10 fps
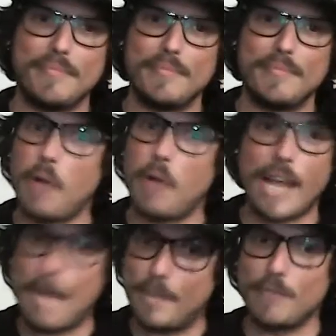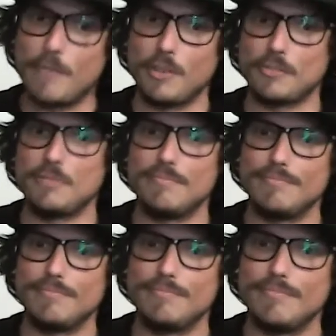Well, I got big ones.
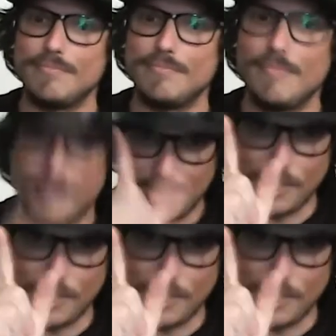Here they